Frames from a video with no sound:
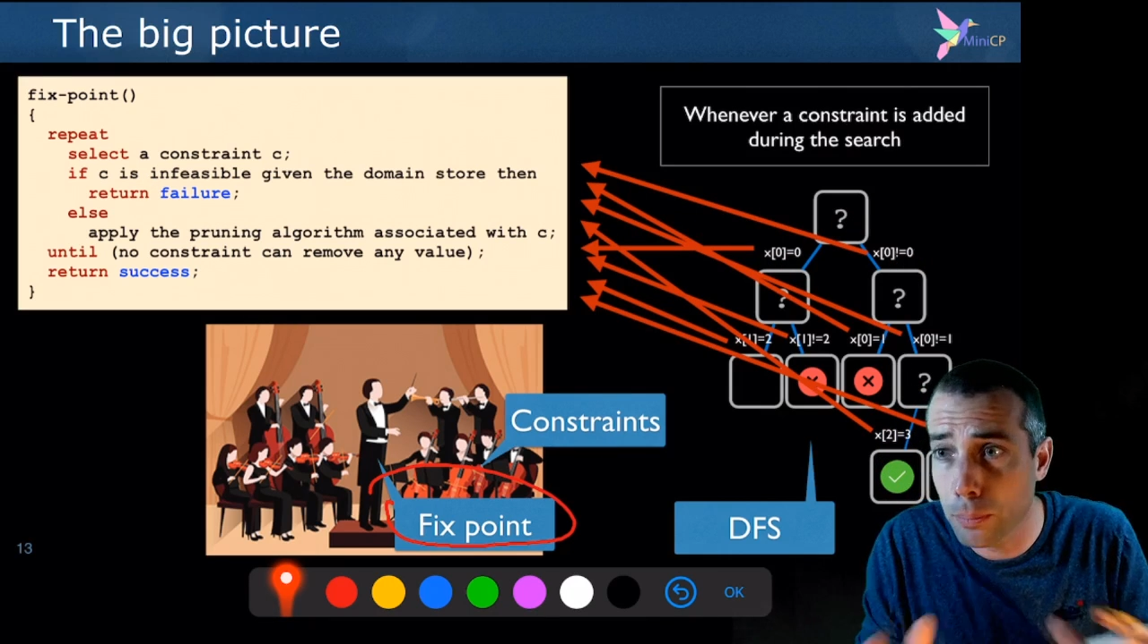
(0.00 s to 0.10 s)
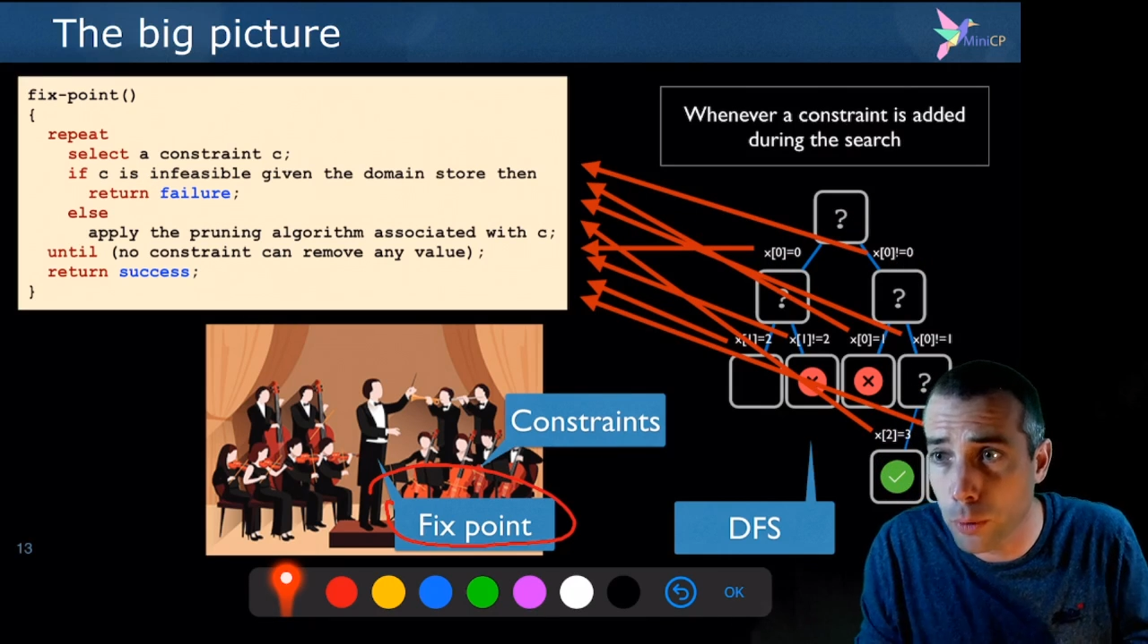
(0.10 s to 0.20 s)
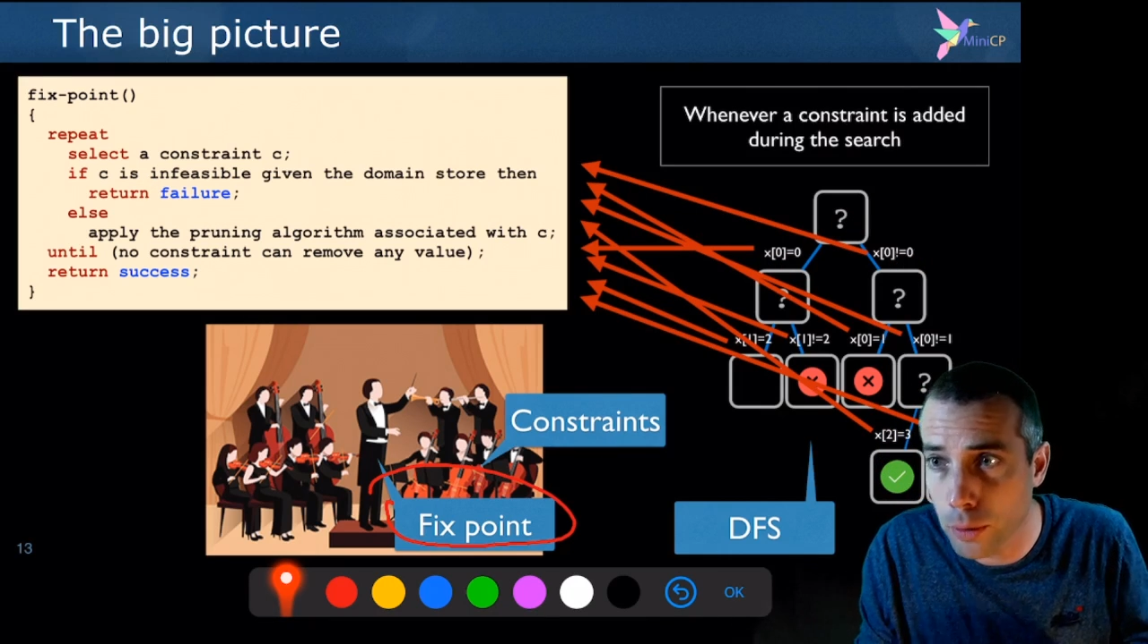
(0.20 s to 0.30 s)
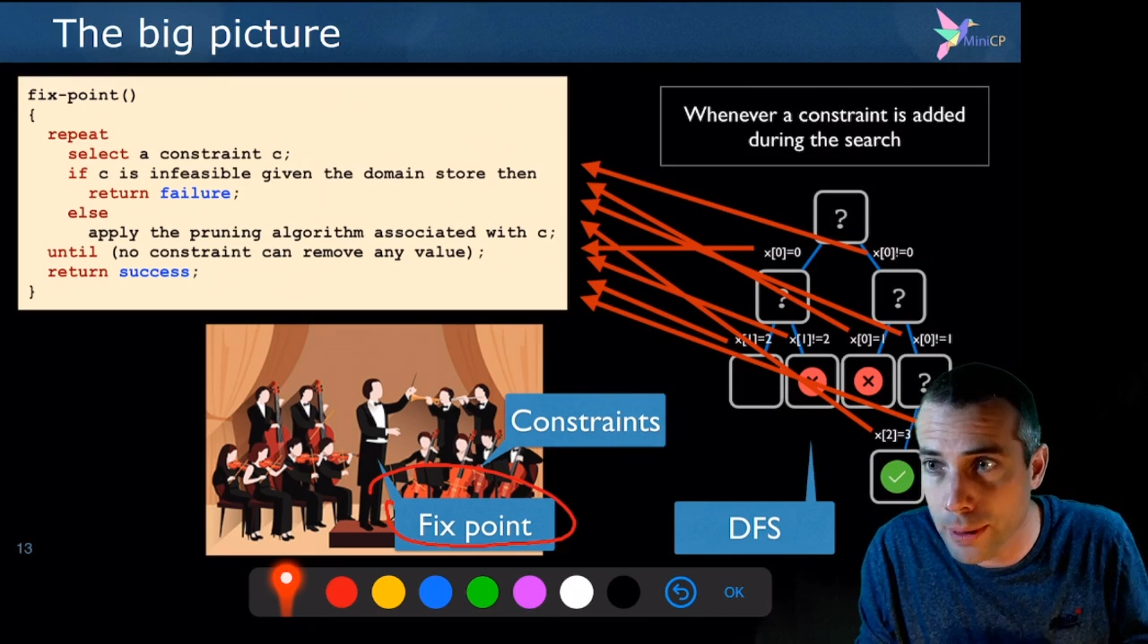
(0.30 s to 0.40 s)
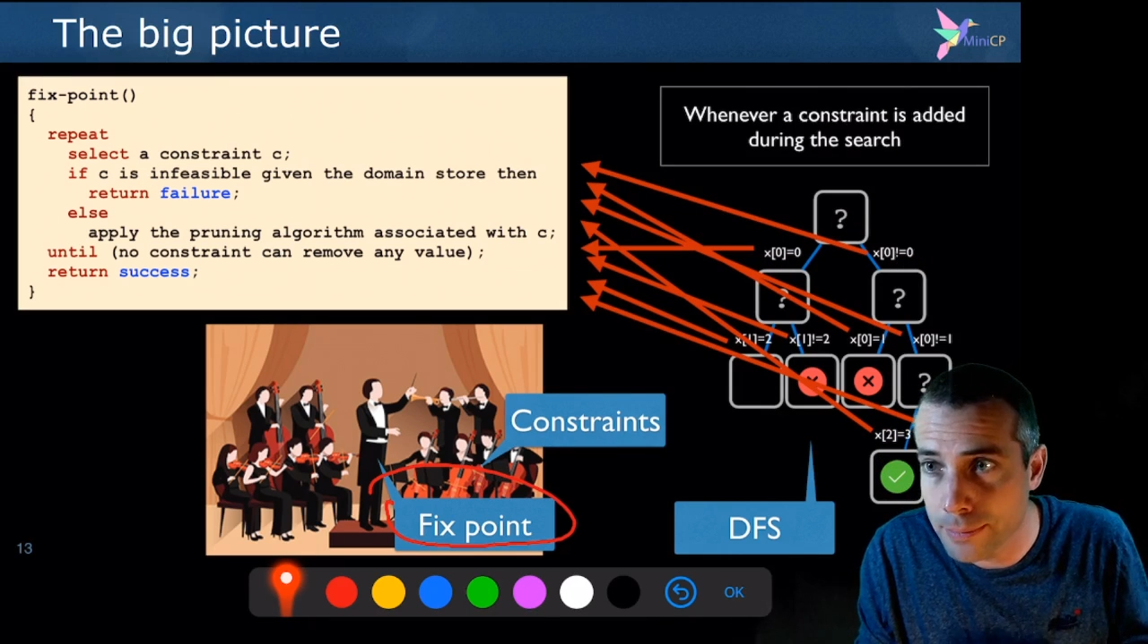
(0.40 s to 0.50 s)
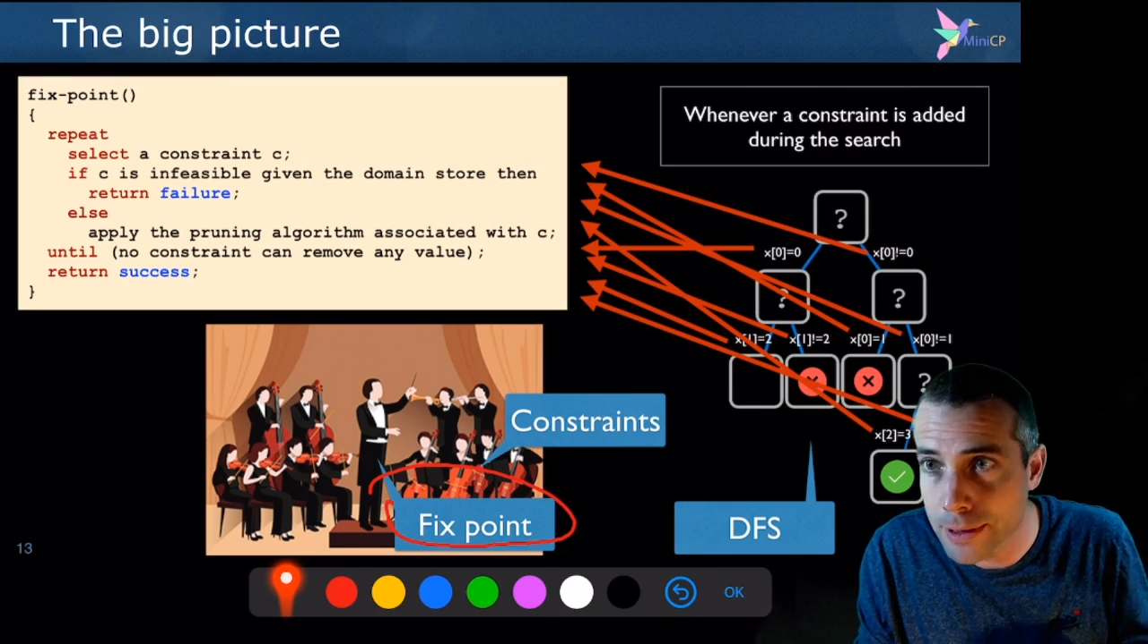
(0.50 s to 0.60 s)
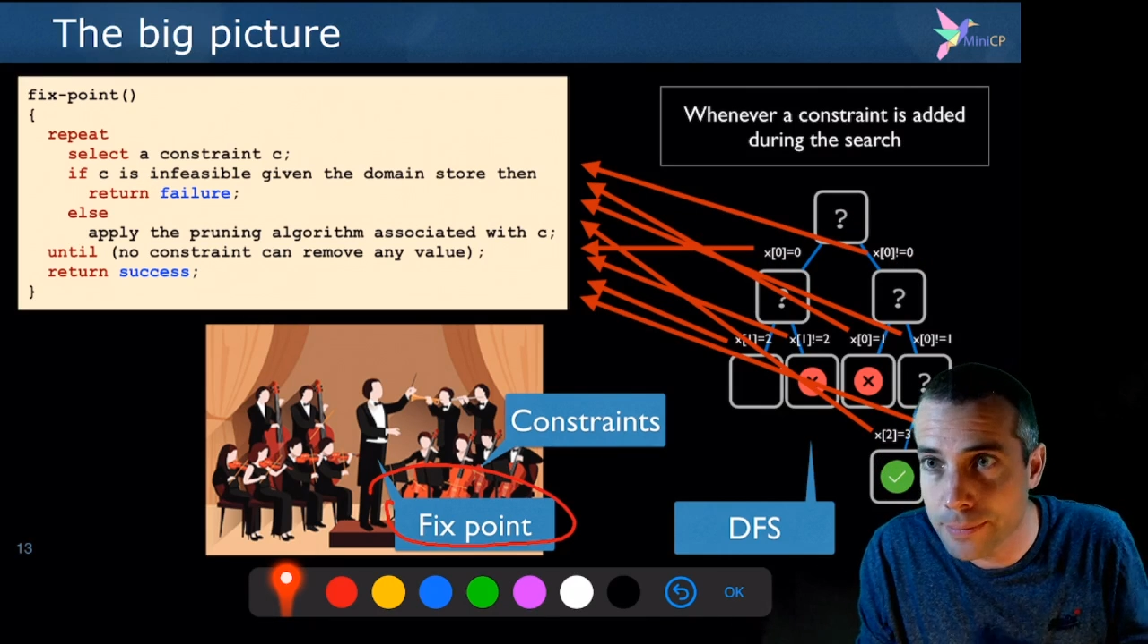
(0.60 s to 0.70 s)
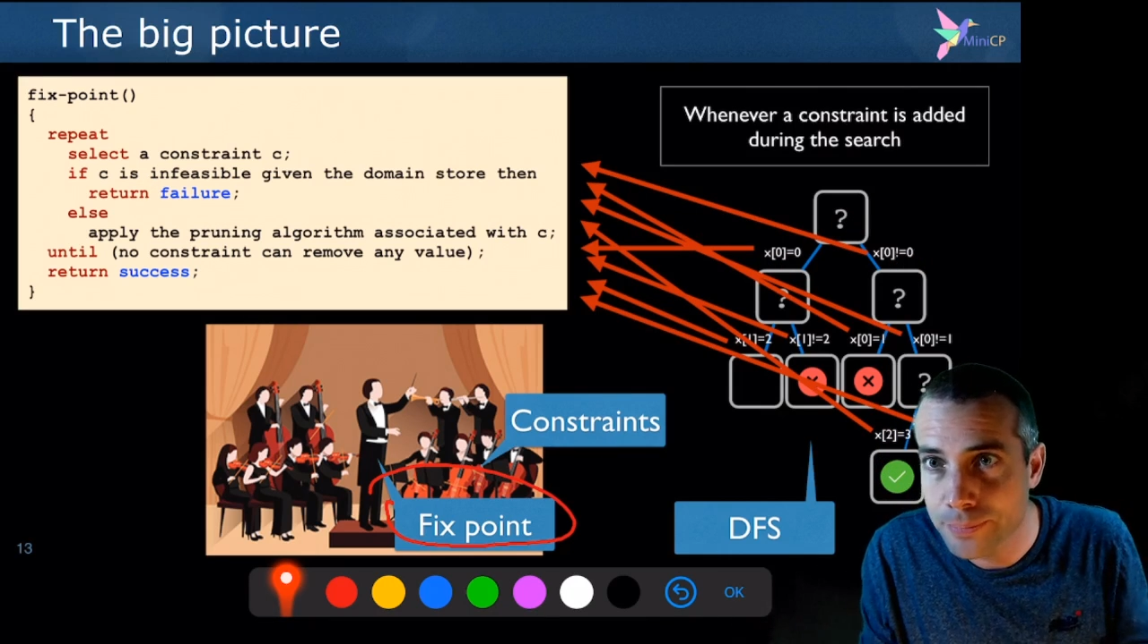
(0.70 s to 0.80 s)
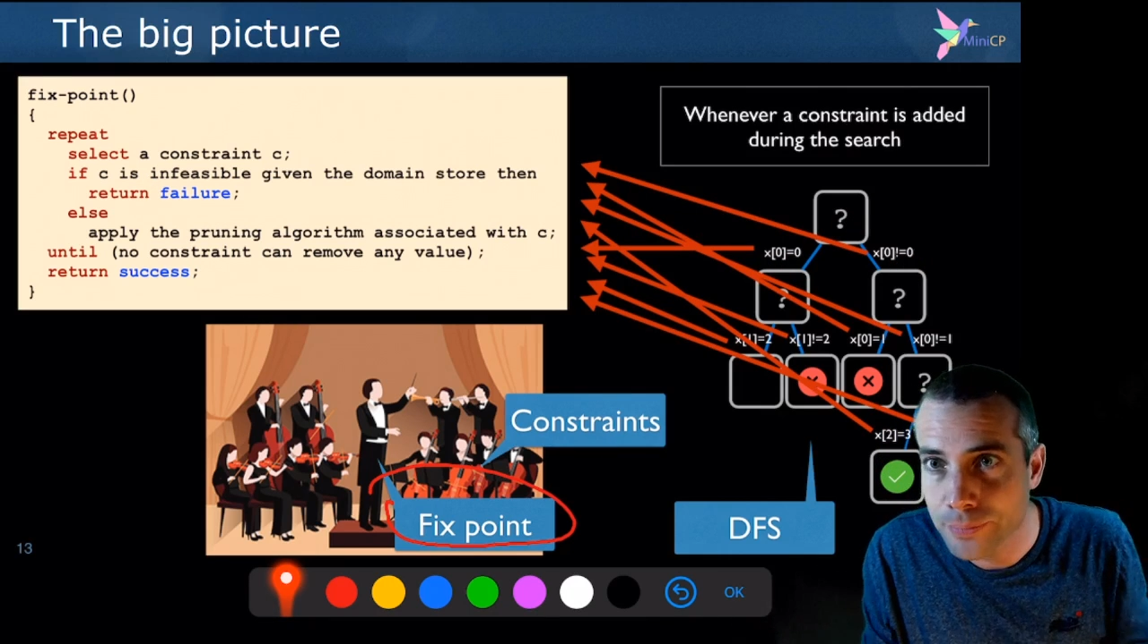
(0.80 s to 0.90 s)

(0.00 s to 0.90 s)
problems,